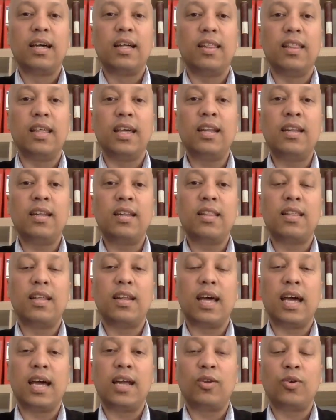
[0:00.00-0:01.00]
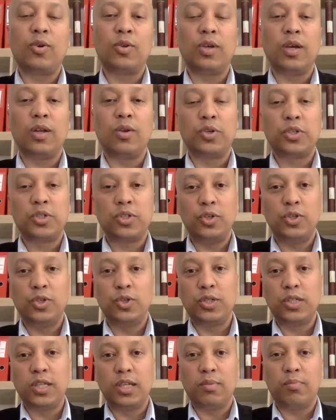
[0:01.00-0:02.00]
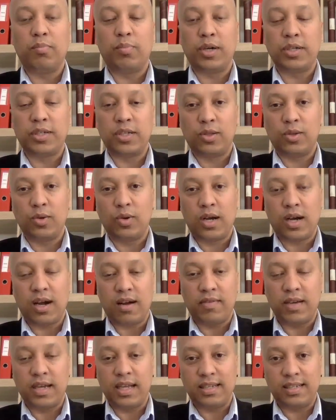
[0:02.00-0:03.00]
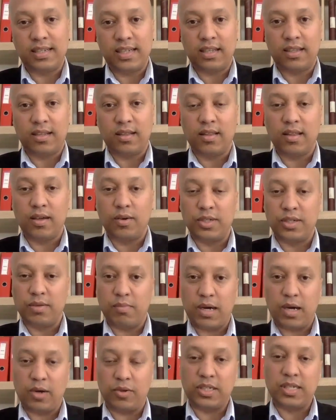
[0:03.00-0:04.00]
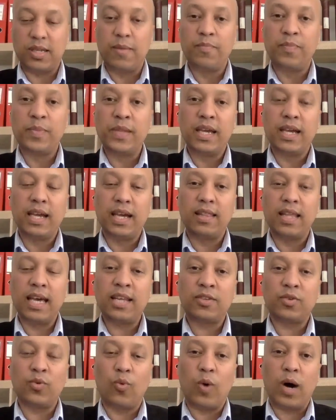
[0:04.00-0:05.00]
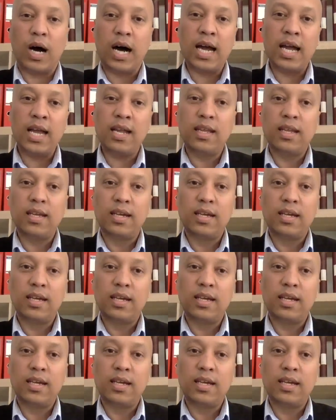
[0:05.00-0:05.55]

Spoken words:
then the landlord can also use the deposit to cover and settle those amounts. And that's why